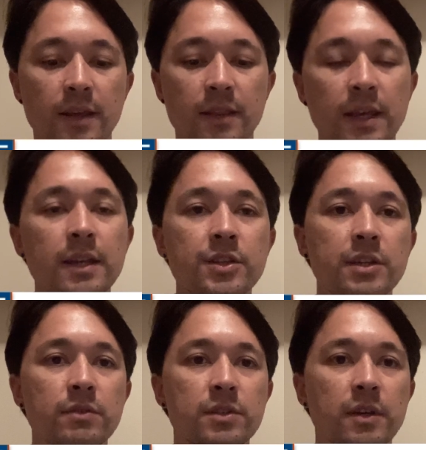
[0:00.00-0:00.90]
The energy
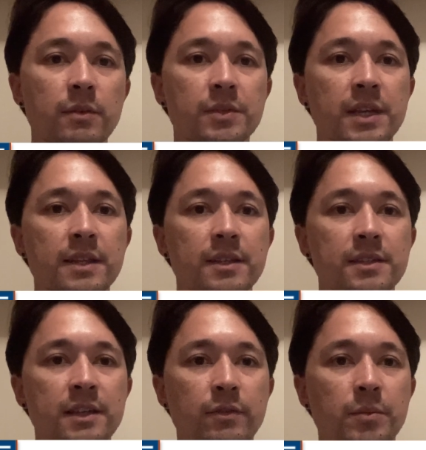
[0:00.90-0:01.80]
return was
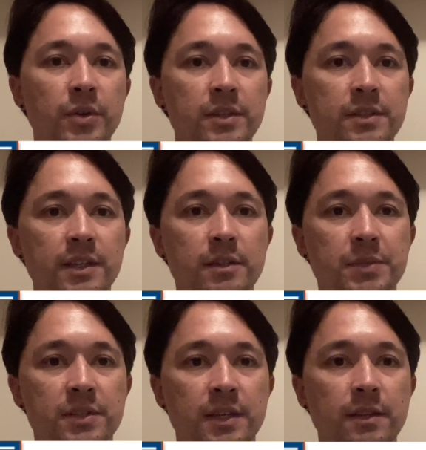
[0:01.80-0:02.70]

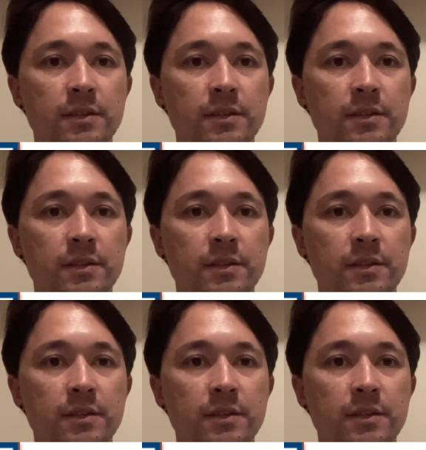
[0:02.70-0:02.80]
87.6%.